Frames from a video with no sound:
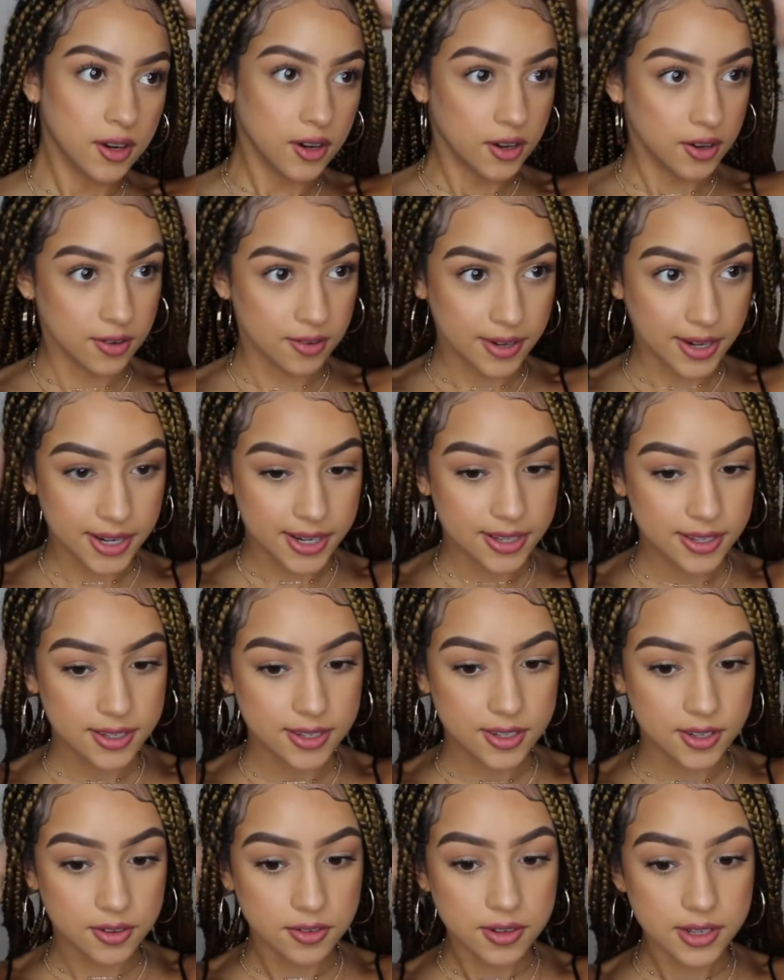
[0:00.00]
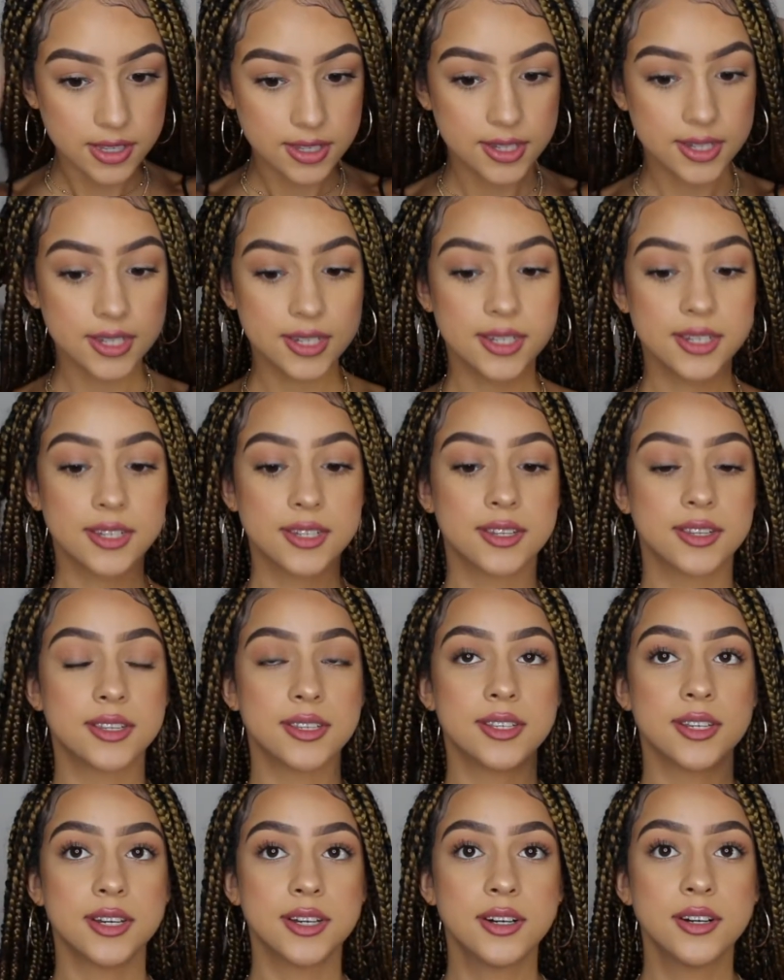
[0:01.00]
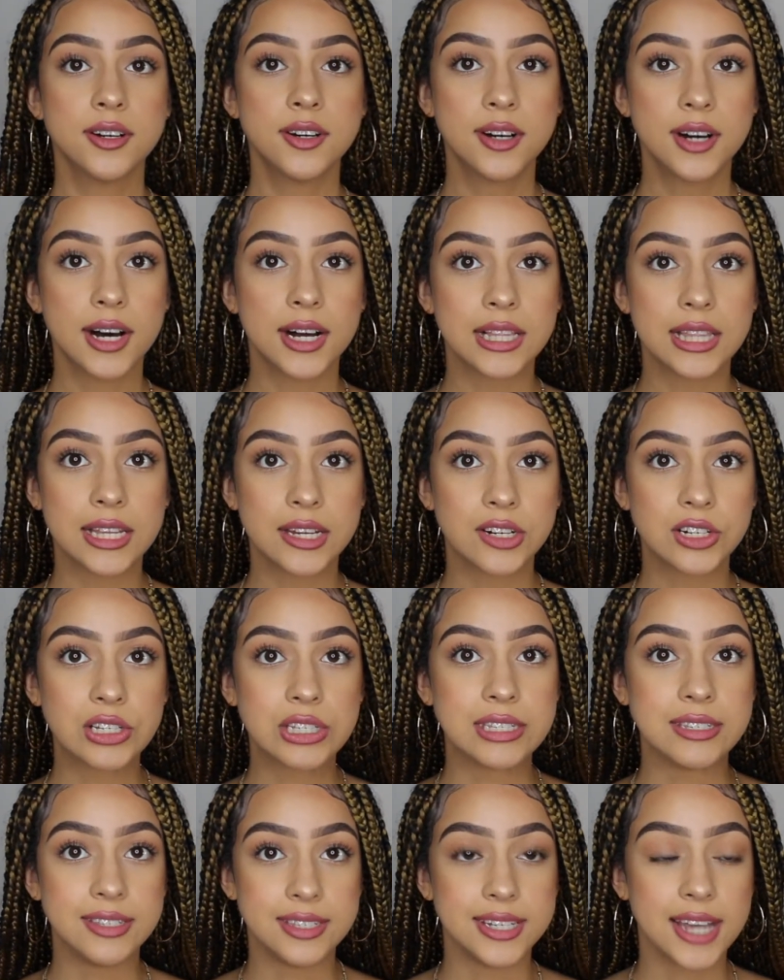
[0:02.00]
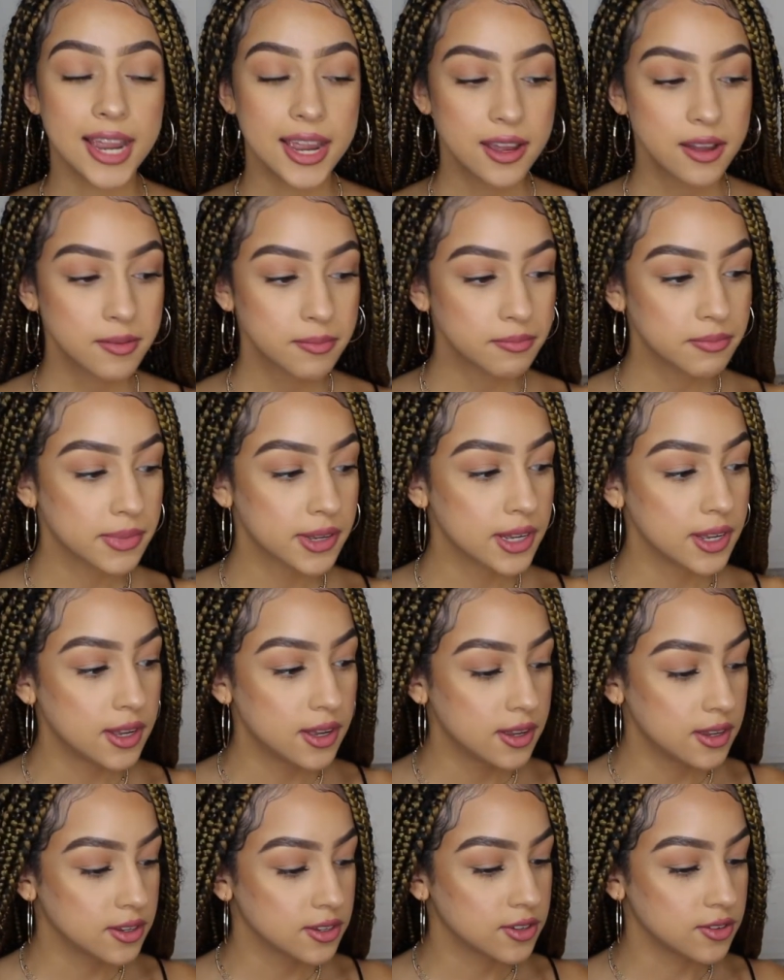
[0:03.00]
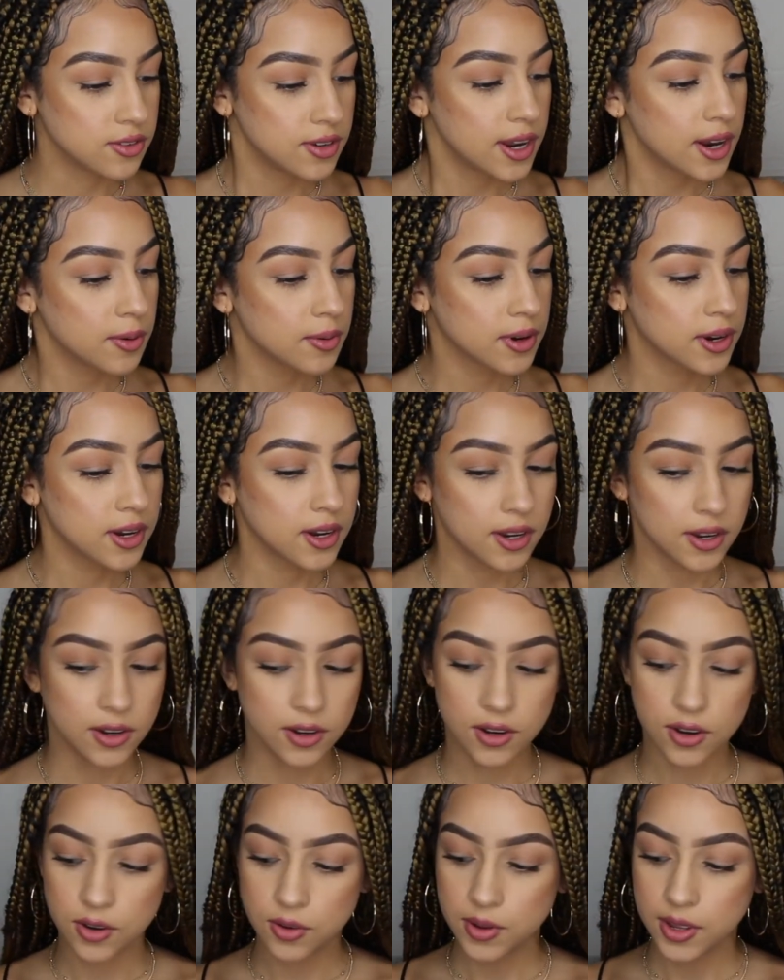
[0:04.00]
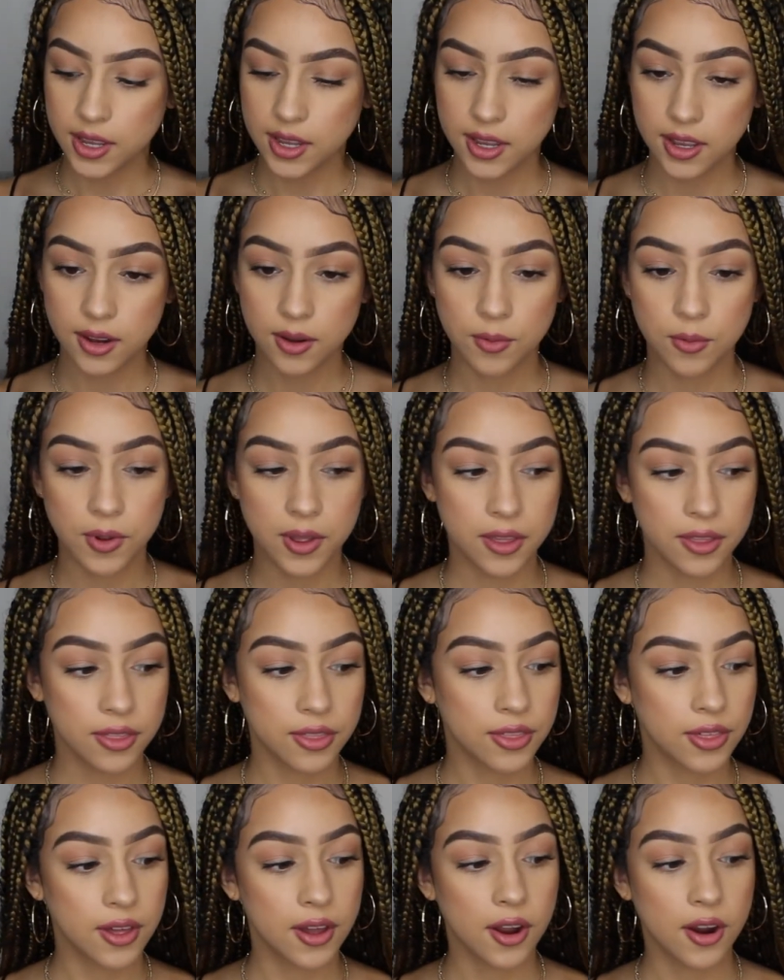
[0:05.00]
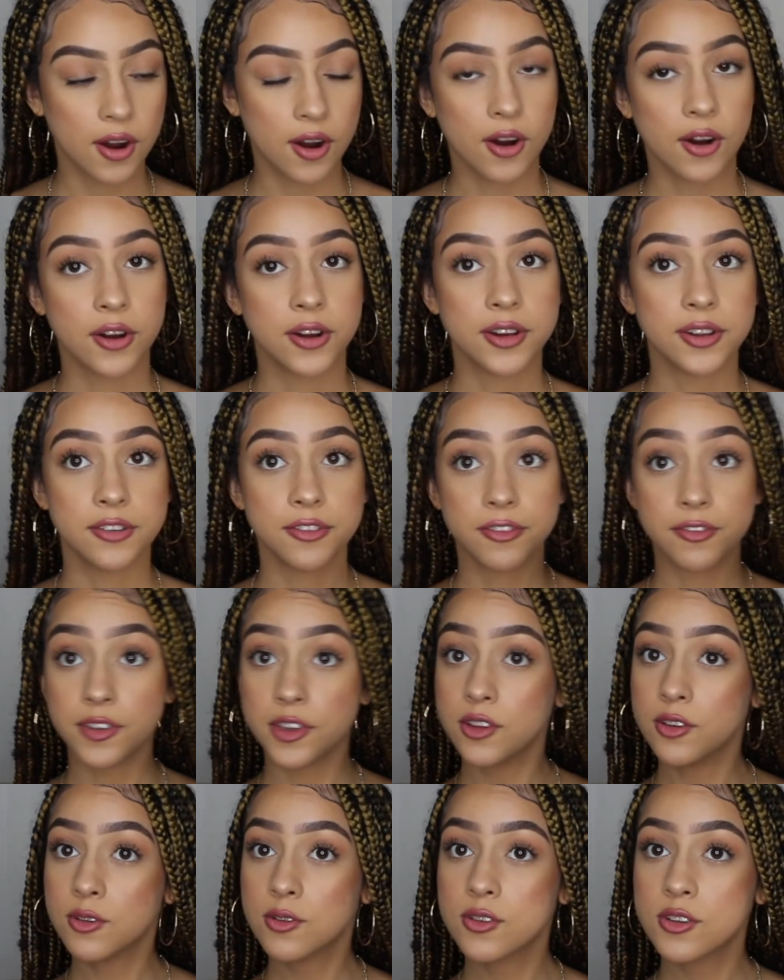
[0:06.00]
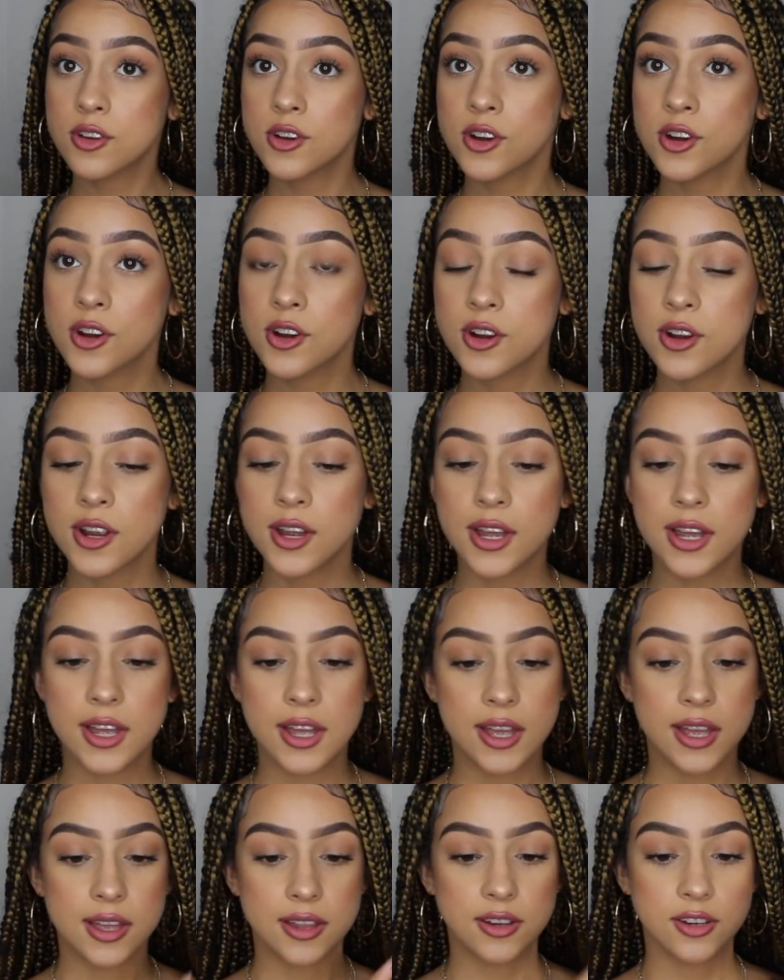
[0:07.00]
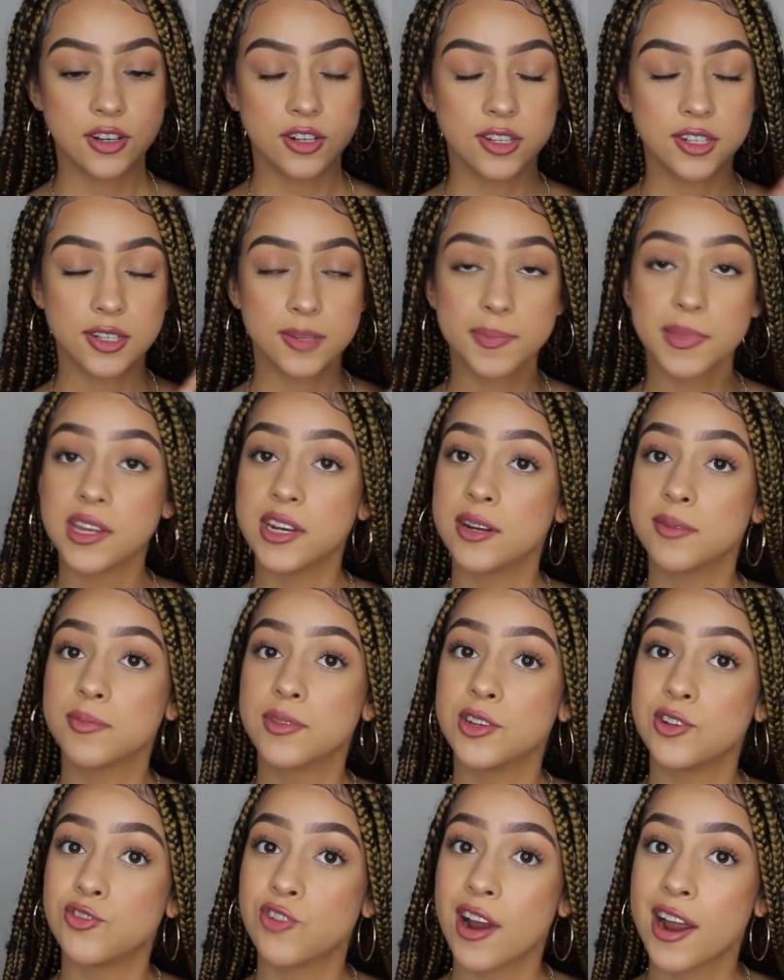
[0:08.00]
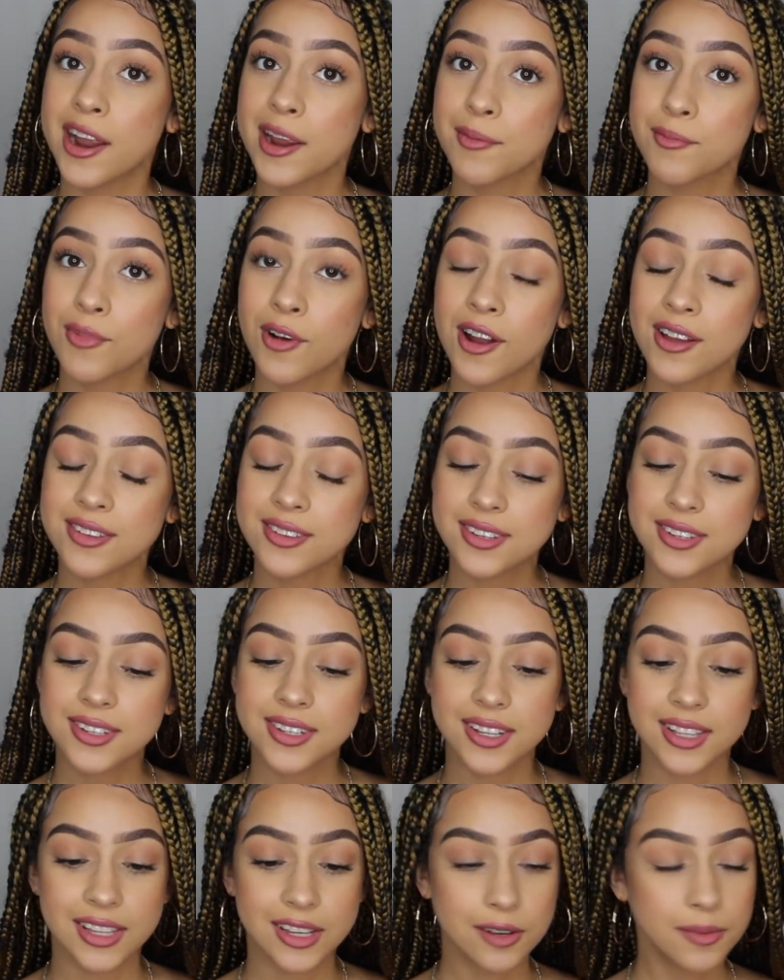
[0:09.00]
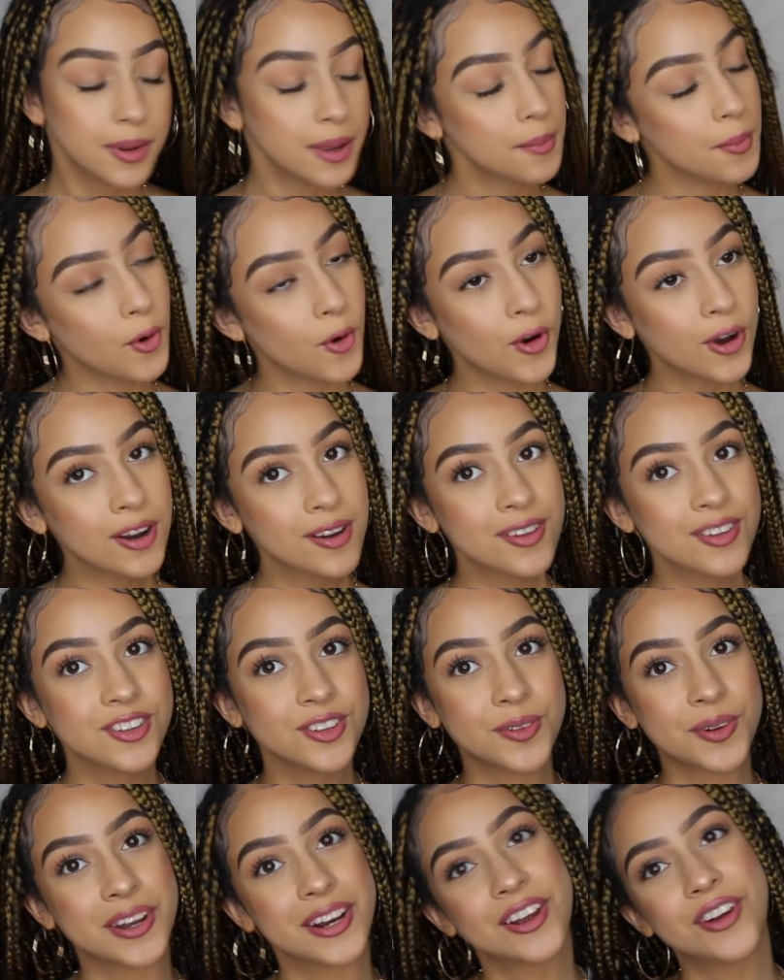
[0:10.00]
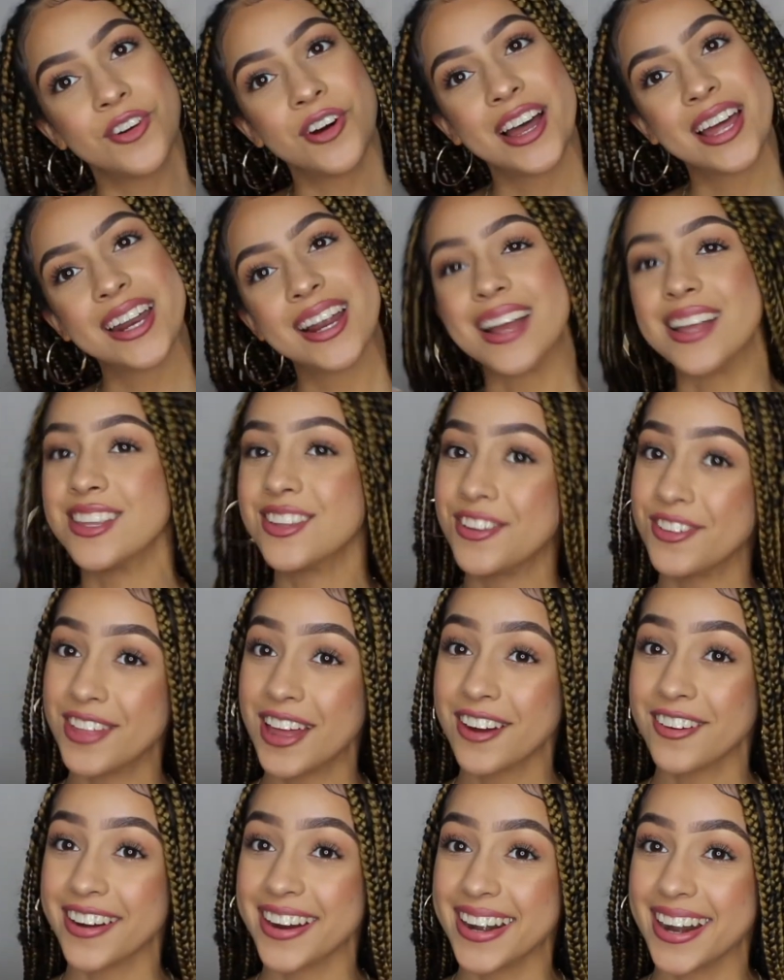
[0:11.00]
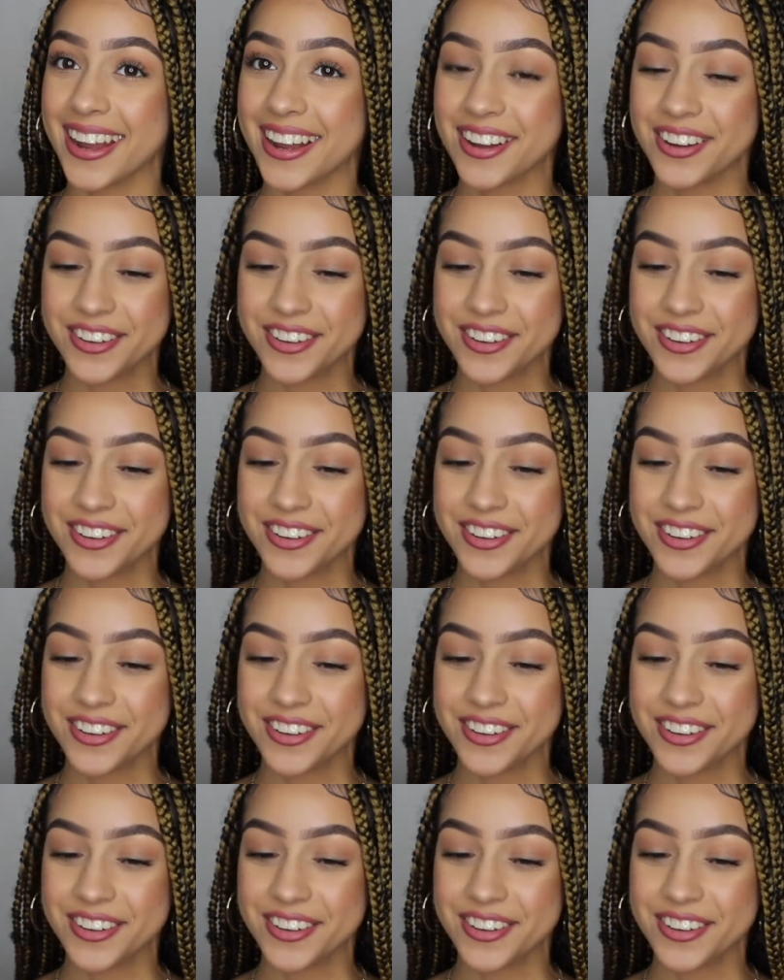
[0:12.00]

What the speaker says: Alright, so it's still a little damp. So now we're gonna go in with our diffuser and just speed up the drying process a little bit more. So I'm gonna go ahead and do that right now.